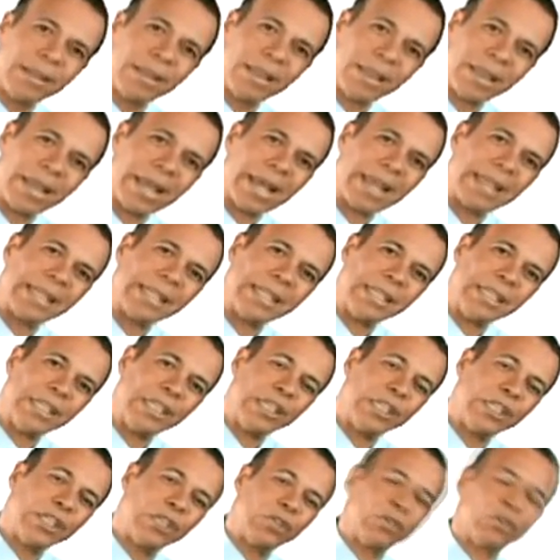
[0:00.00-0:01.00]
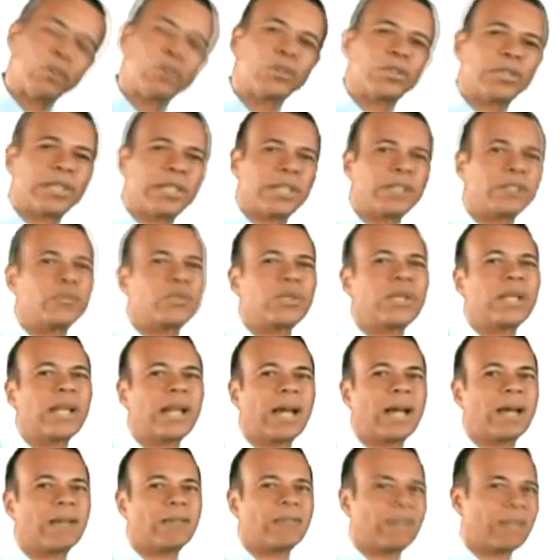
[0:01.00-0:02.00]
that into your
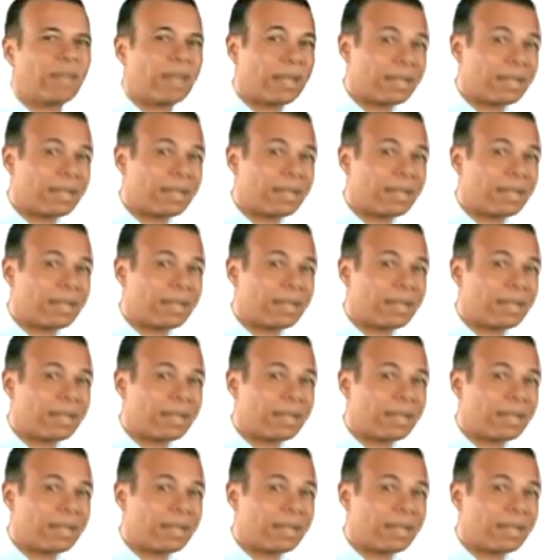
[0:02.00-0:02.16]
day-to-day life.